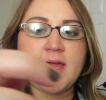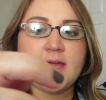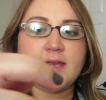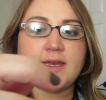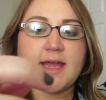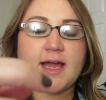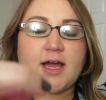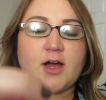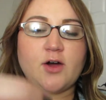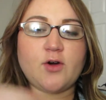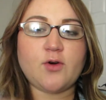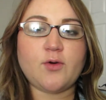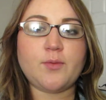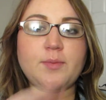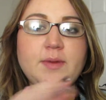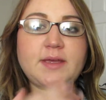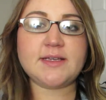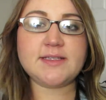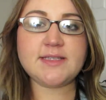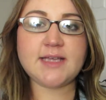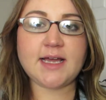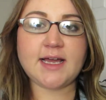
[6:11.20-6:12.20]
Now,
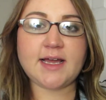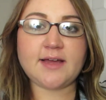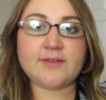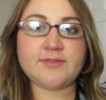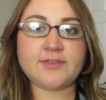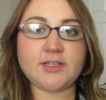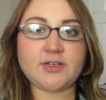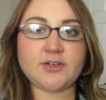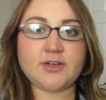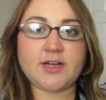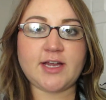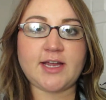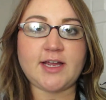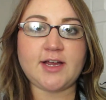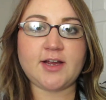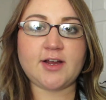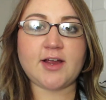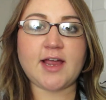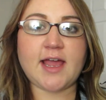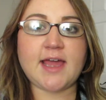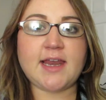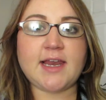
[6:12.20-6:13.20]
because I have thinner
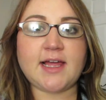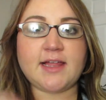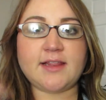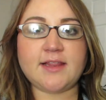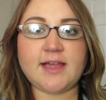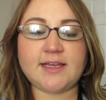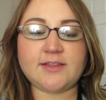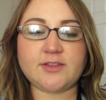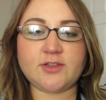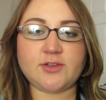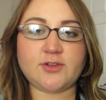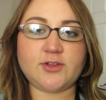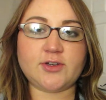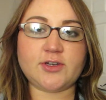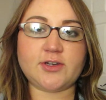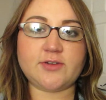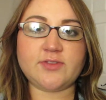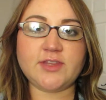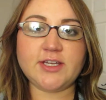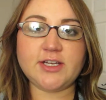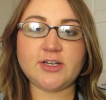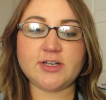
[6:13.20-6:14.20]
hair and I like the look
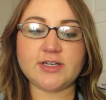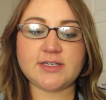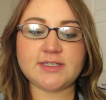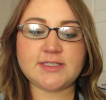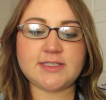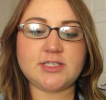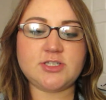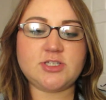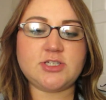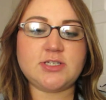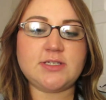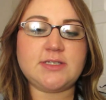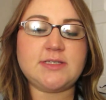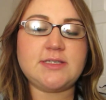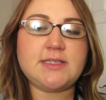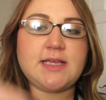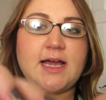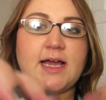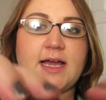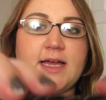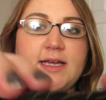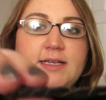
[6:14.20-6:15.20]
of thicker extensions,
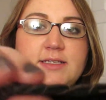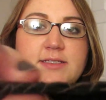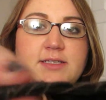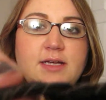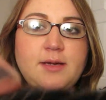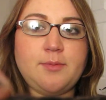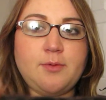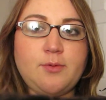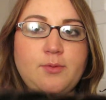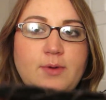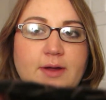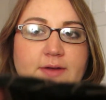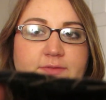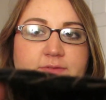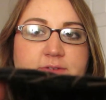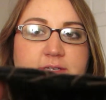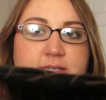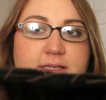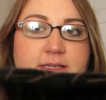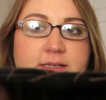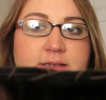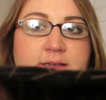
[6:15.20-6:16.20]
I double
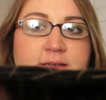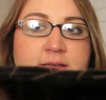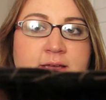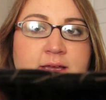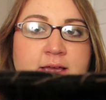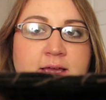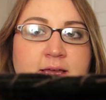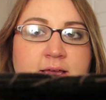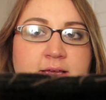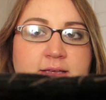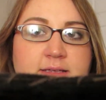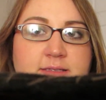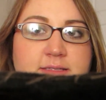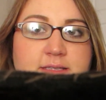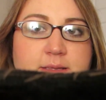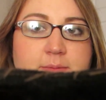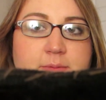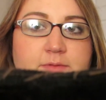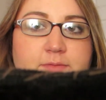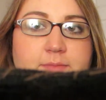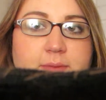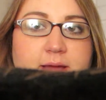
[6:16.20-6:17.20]
wefted some of